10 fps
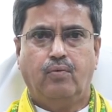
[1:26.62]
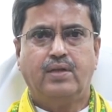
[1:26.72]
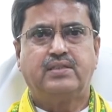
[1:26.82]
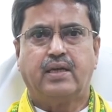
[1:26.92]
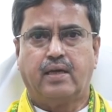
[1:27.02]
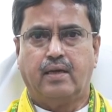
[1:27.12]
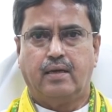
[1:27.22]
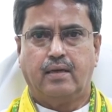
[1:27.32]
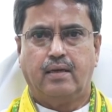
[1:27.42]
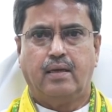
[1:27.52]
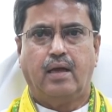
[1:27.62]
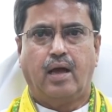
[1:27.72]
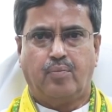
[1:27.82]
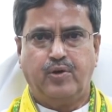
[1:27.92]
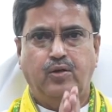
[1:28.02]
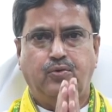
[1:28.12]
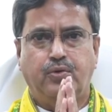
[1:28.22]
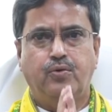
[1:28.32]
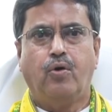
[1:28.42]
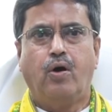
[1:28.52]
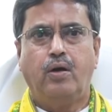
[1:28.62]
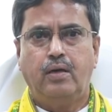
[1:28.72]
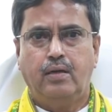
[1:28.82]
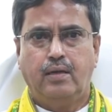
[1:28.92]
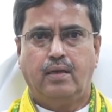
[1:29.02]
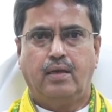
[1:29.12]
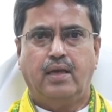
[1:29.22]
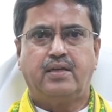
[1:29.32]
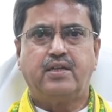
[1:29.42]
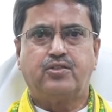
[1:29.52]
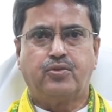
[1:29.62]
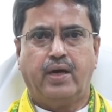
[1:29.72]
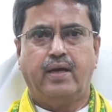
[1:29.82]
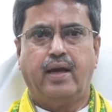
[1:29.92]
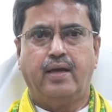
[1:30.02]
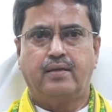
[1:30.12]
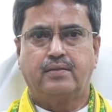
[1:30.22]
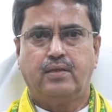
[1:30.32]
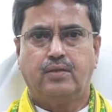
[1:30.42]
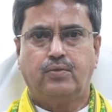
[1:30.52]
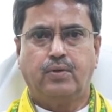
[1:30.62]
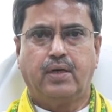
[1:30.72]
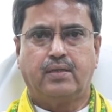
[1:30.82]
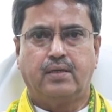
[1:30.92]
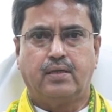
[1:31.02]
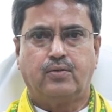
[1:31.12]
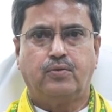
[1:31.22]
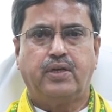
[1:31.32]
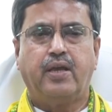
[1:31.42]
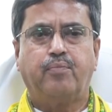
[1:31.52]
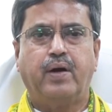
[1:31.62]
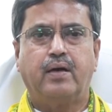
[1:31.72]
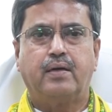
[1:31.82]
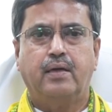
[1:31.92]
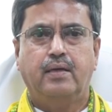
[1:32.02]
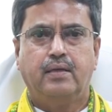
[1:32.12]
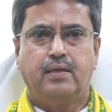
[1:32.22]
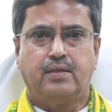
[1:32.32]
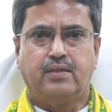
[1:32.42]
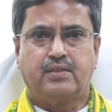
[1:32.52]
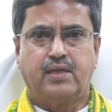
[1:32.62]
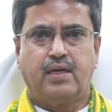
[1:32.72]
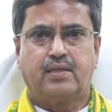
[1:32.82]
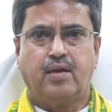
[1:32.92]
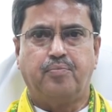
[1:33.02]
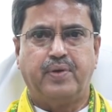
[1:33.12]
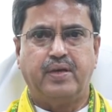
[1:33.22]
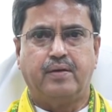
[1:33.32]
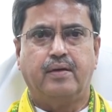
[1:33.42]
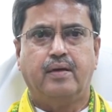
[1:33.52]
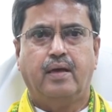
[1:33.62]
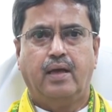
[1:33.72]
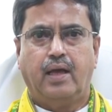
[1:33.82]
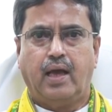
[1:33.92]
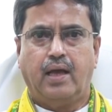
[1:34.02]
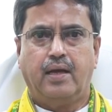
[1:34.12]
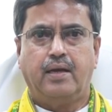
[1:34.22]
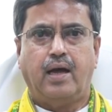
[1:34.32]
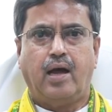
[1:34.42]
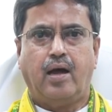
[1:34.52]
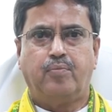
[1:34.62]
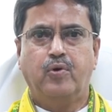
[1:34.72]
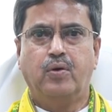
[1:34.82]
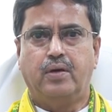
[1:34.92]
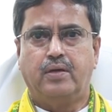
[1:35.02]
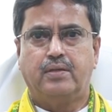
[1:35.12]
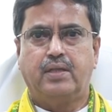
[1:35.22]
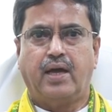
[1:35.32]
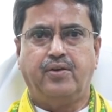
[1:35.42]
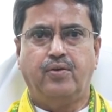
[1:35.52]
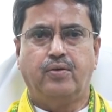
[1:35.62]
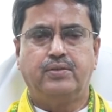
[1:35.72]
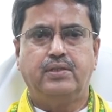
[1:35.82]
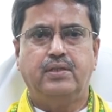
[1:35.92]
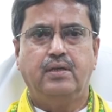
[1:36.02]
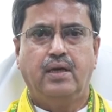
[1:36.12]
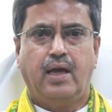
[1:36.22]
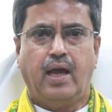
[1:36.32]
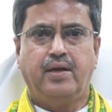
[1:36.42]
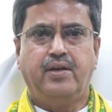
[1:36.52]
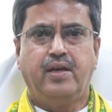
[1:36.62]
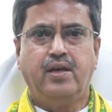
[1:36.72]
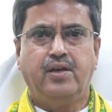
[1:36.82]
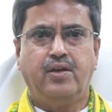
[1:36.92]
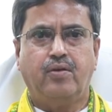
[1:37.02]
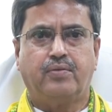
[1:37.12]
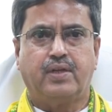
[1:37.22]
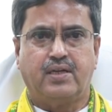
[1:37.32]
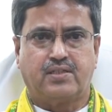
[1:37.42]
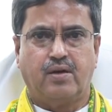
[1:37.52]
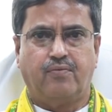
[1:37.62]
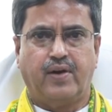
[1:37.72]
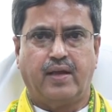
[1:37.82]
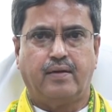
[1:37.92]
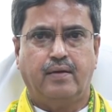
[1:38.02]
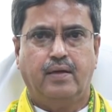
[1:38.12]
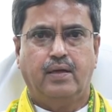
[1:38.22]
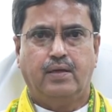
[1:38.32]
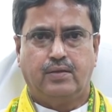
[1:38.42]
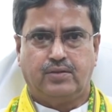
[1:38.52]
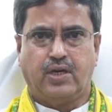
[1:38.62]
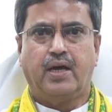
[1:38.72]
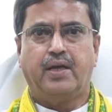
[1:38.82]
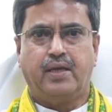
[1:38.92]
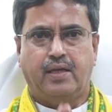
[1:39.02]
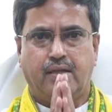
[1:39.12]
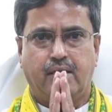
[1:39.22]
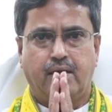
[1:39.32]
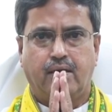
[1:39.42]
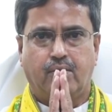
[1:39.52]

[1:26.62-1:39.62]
once again appeal to you all, let us join hands together to take part in this great campaign and uphold the ideology and dignity of the national flag. Jai Hind.